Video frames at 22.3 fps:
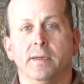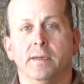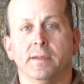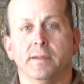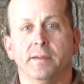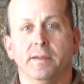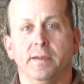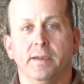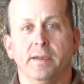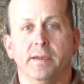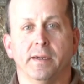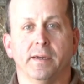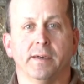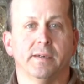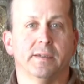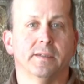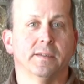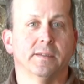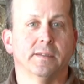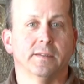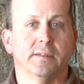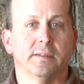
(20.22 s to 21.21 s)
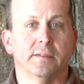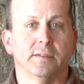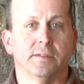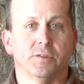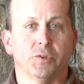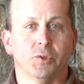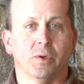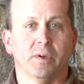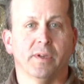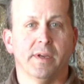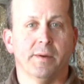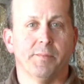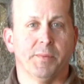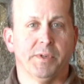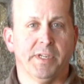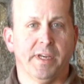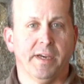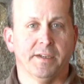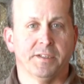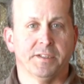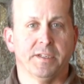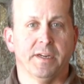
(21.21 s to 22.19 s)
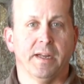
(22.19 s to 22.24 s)
The Shoreland
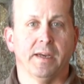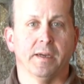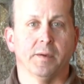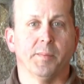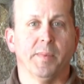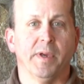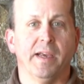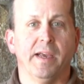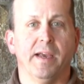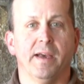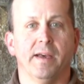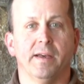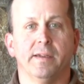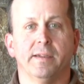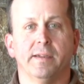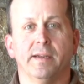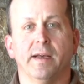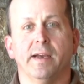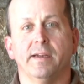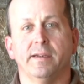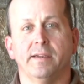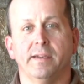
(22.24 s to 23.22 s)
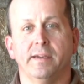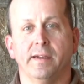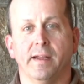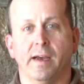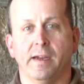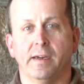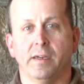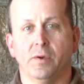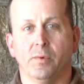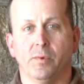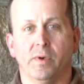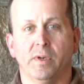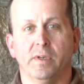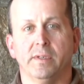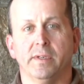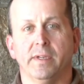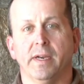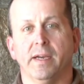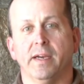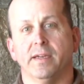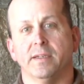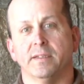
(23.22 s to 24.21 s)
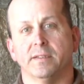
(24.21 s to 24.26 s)
Protection Act began in 1991
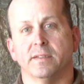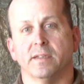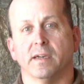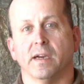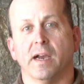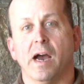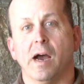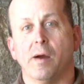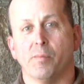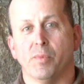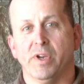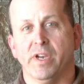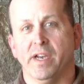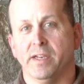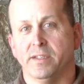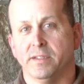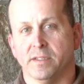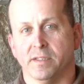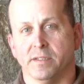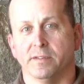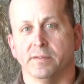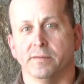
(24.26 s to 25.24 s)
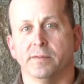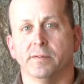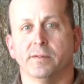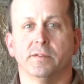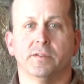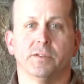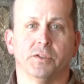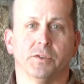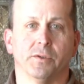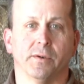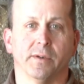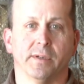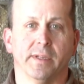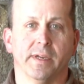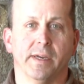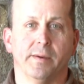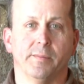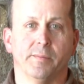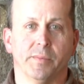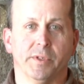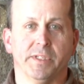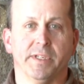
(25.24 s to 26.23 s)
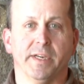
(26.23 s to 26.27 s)
as the Comprehensive
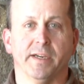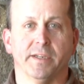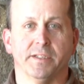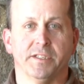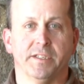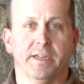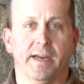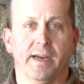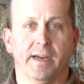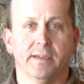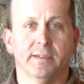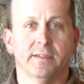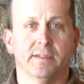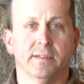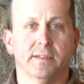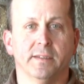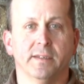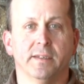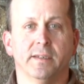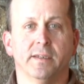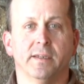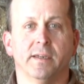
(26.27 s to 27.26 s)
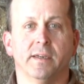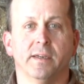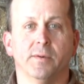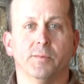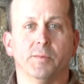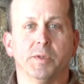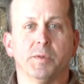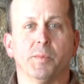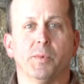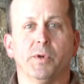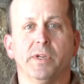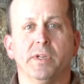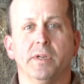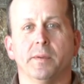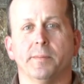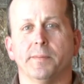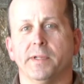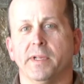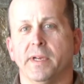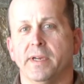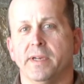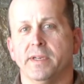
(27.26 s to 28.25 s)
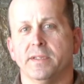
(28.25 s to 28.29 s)
Shoreland Protection Act and was put into
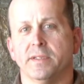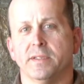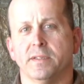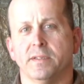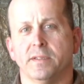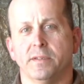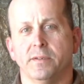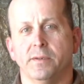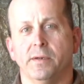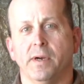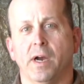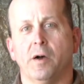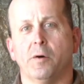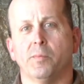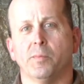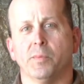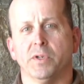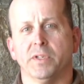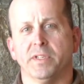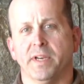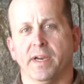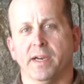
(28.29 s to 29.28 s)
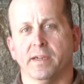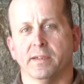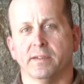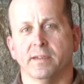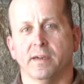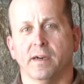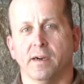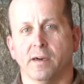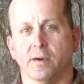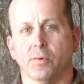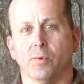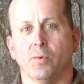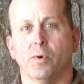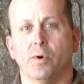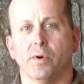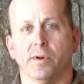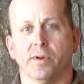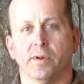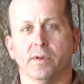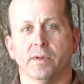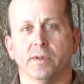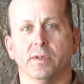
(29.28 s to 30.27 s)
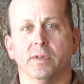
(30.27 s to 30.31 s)
place to help protect our
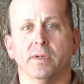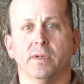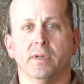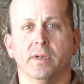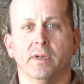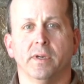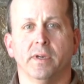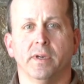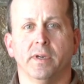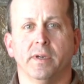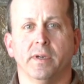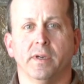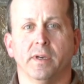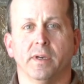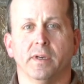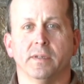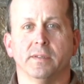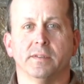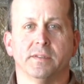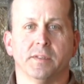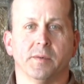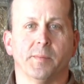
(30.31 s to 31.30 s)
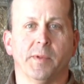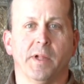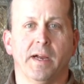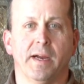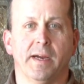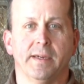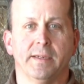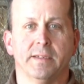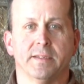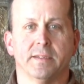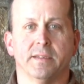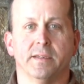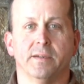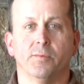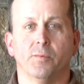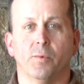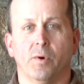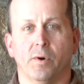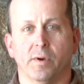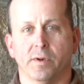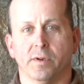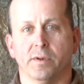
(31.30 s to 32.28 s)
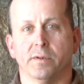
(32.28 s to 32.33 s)
water supplies and
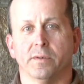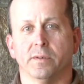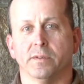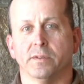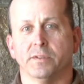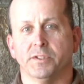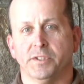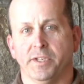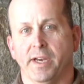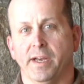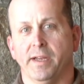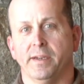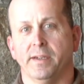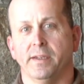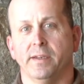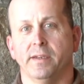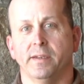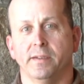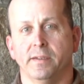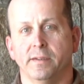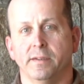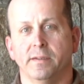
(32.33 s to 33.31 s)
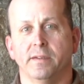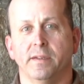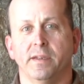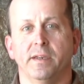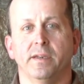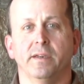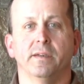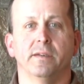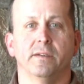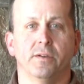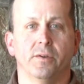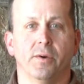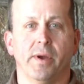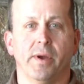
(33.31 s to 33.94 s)
watershed in the New